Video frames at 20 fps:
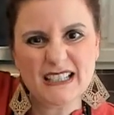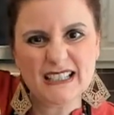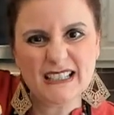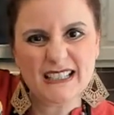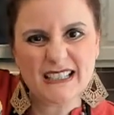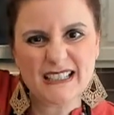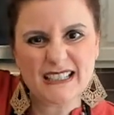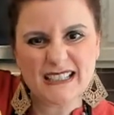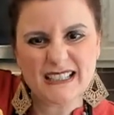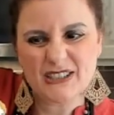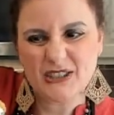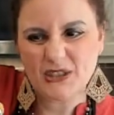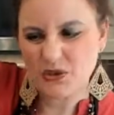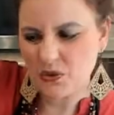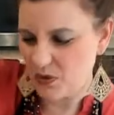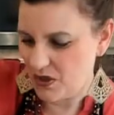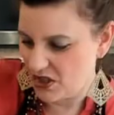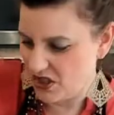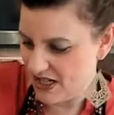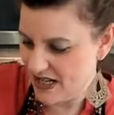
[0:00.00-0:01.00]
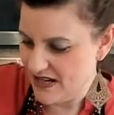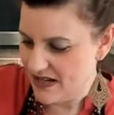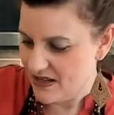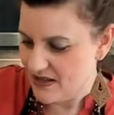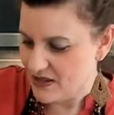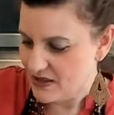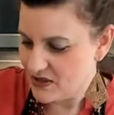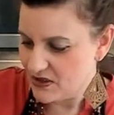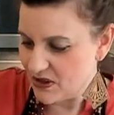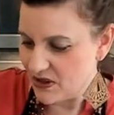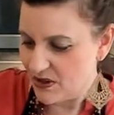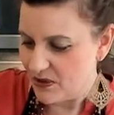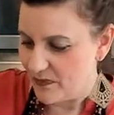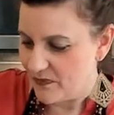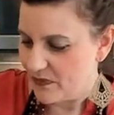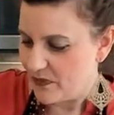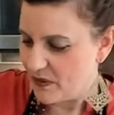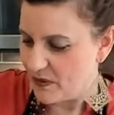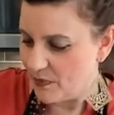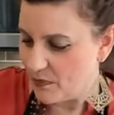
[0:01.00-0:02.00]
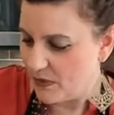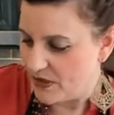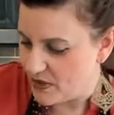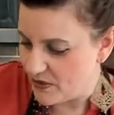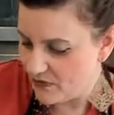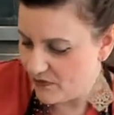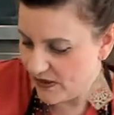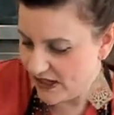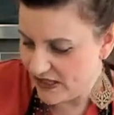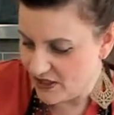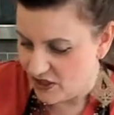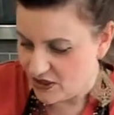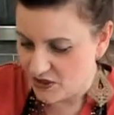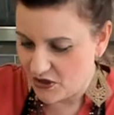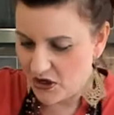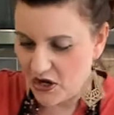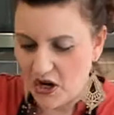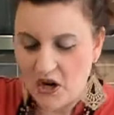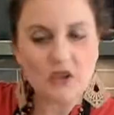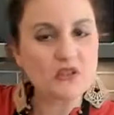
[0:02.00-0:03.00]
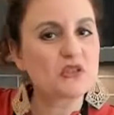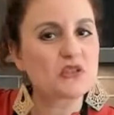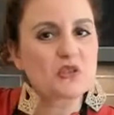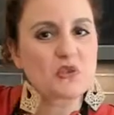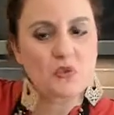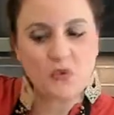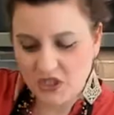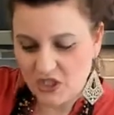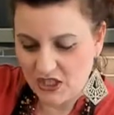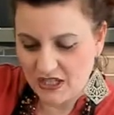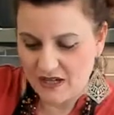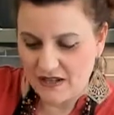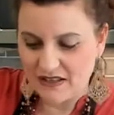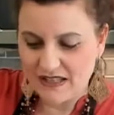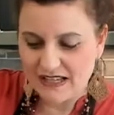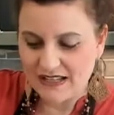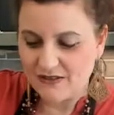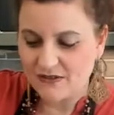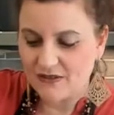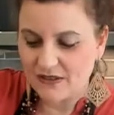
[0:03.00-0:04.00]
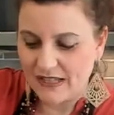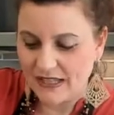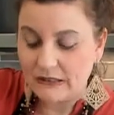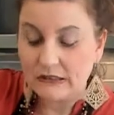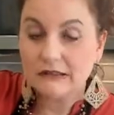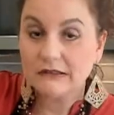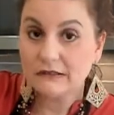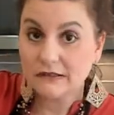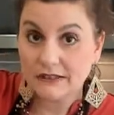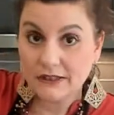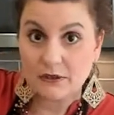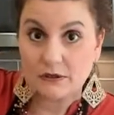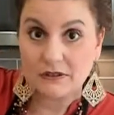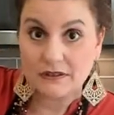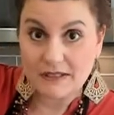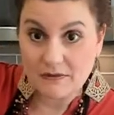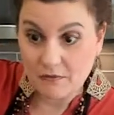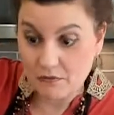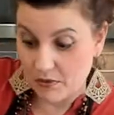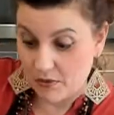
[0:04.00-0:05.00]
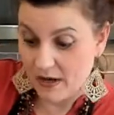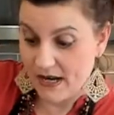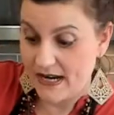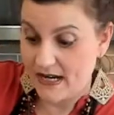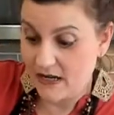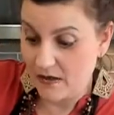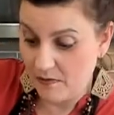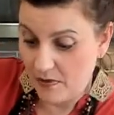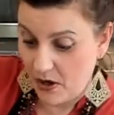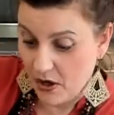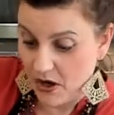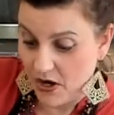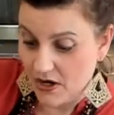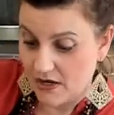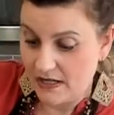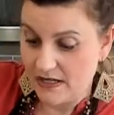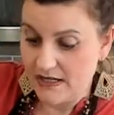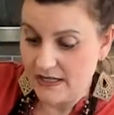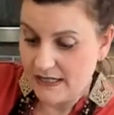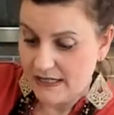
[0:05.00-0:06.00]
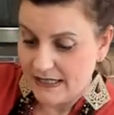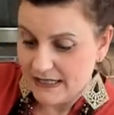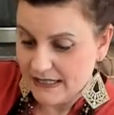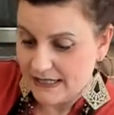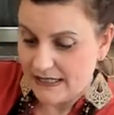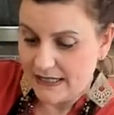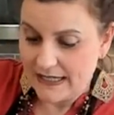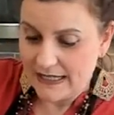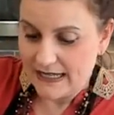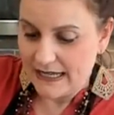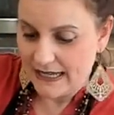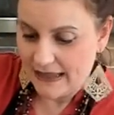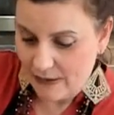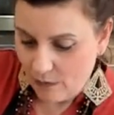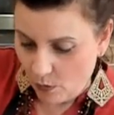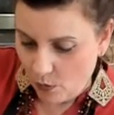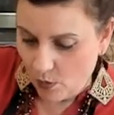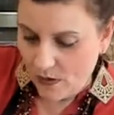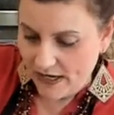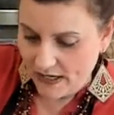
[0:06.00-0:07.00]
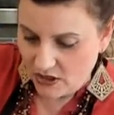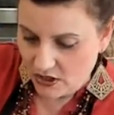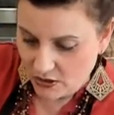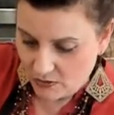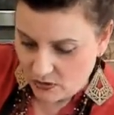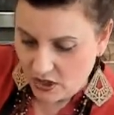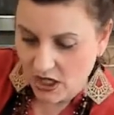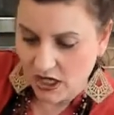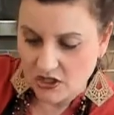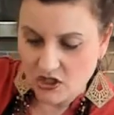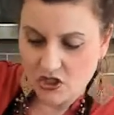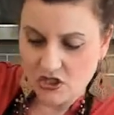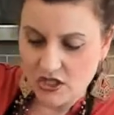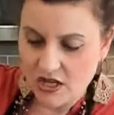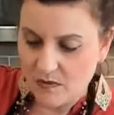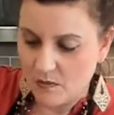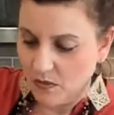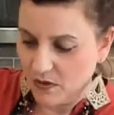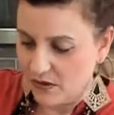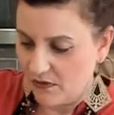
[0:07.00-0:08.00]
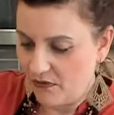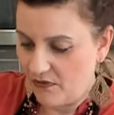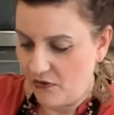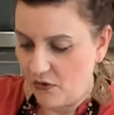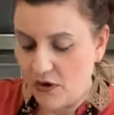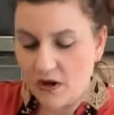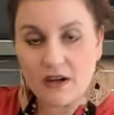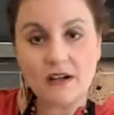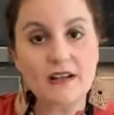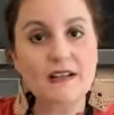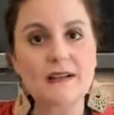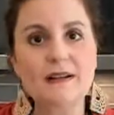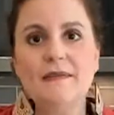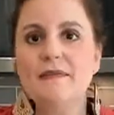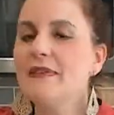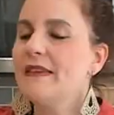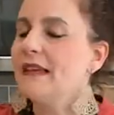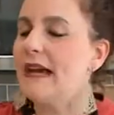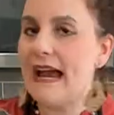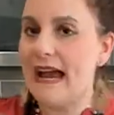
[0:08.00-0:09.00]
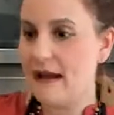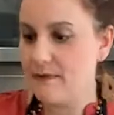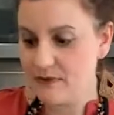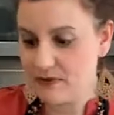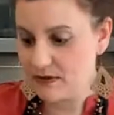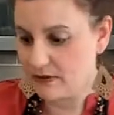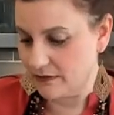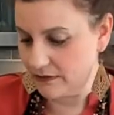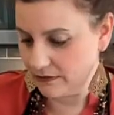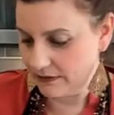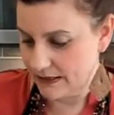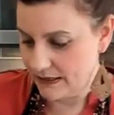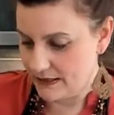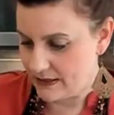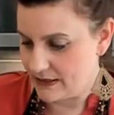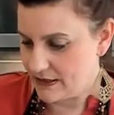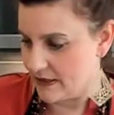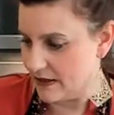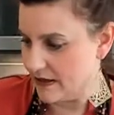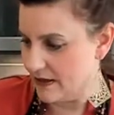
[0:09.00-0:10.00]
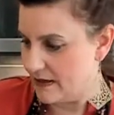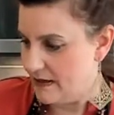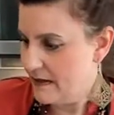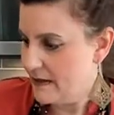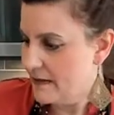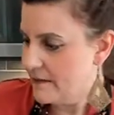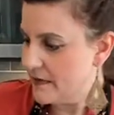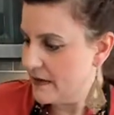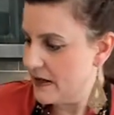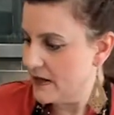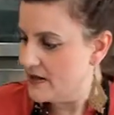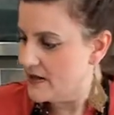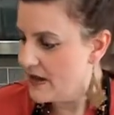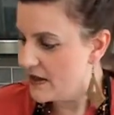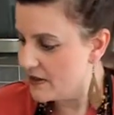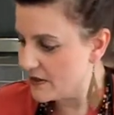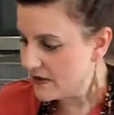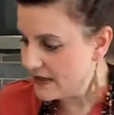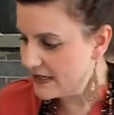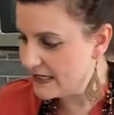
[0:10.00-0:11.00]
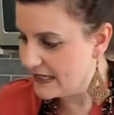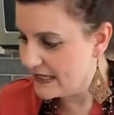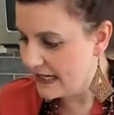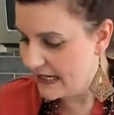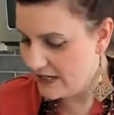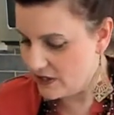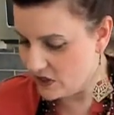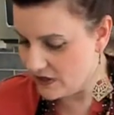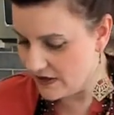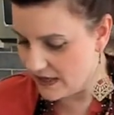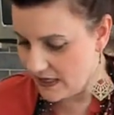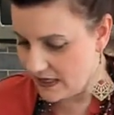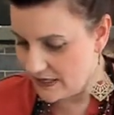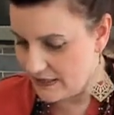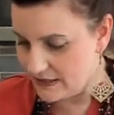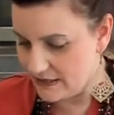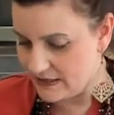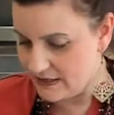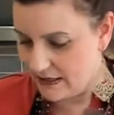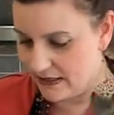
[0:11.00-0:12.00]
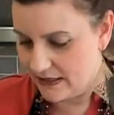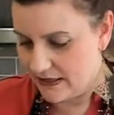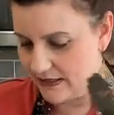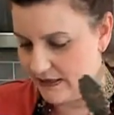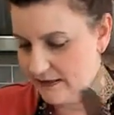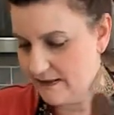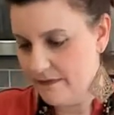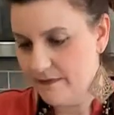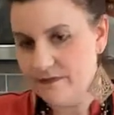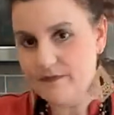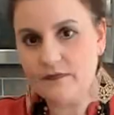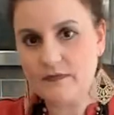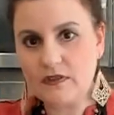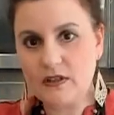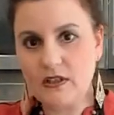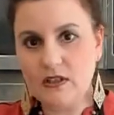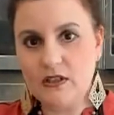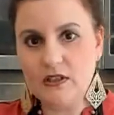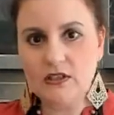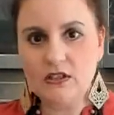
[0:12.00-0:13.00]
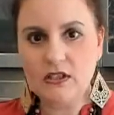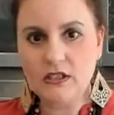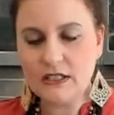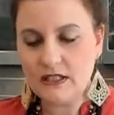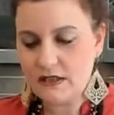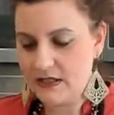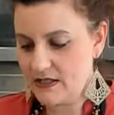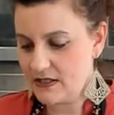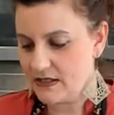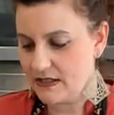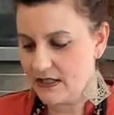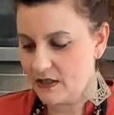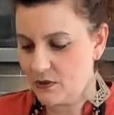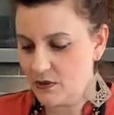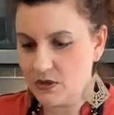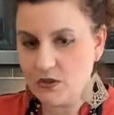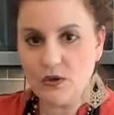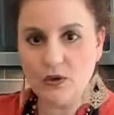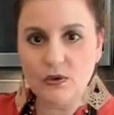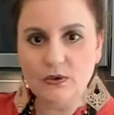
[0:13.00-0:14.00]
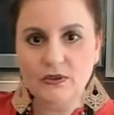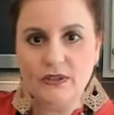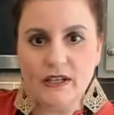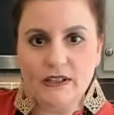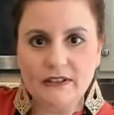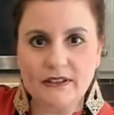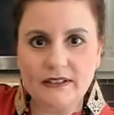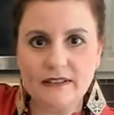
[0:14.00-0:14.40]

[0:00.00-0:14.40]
It's squishy. So when your veggies are all squishy and they literally break apart when you touch them with a fork, absolutely it's done. Another indication that it's done, look at this liquid gold color.